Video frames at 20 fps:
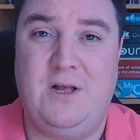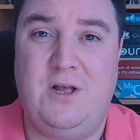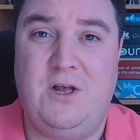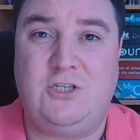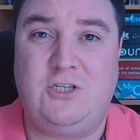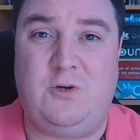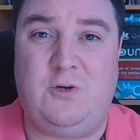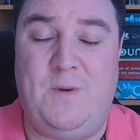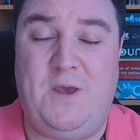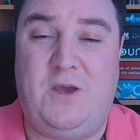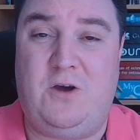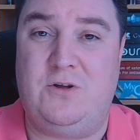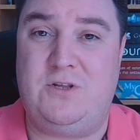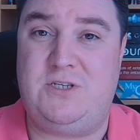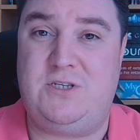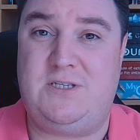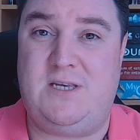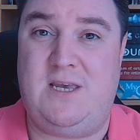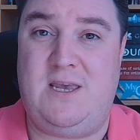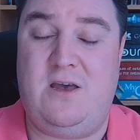So we could
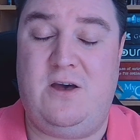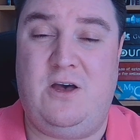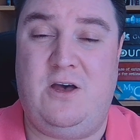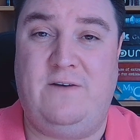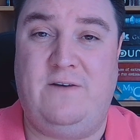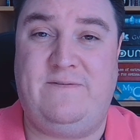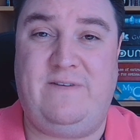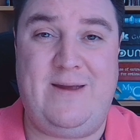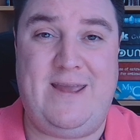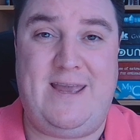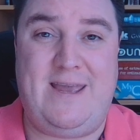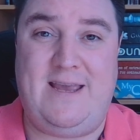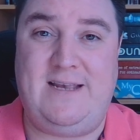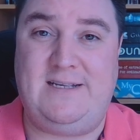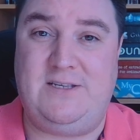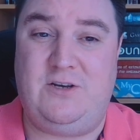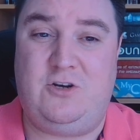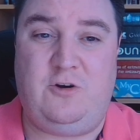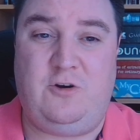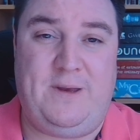see her very
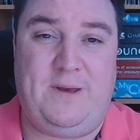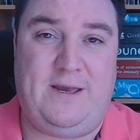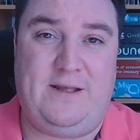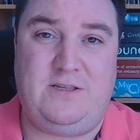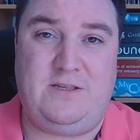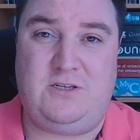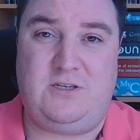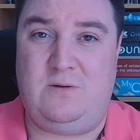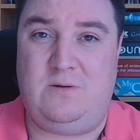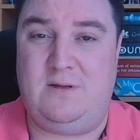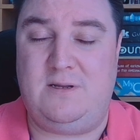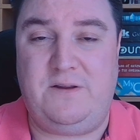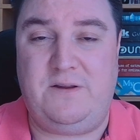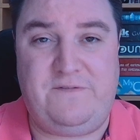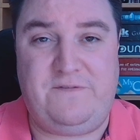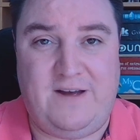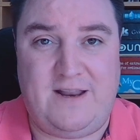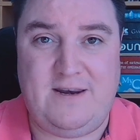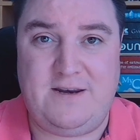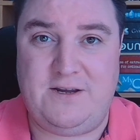easily coming into the
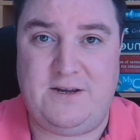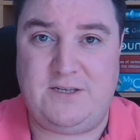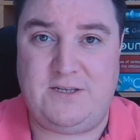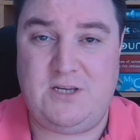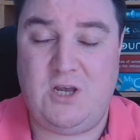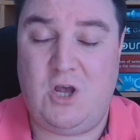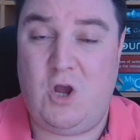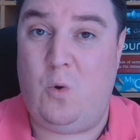Defenders.